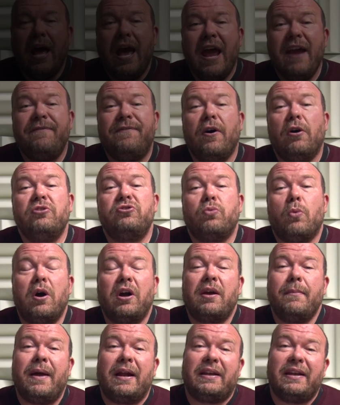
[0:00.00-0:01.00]
Hey folks,
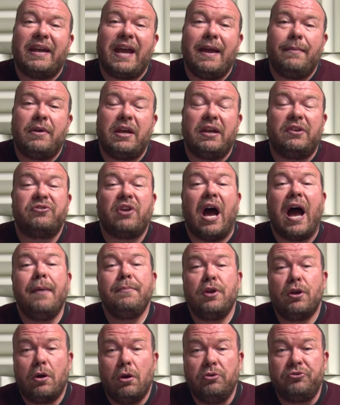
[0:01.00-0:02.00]
welcome back to Geeks. I'm
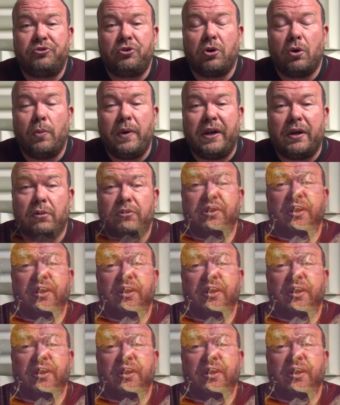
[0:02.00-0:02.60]
your host, Kurt Wiegel.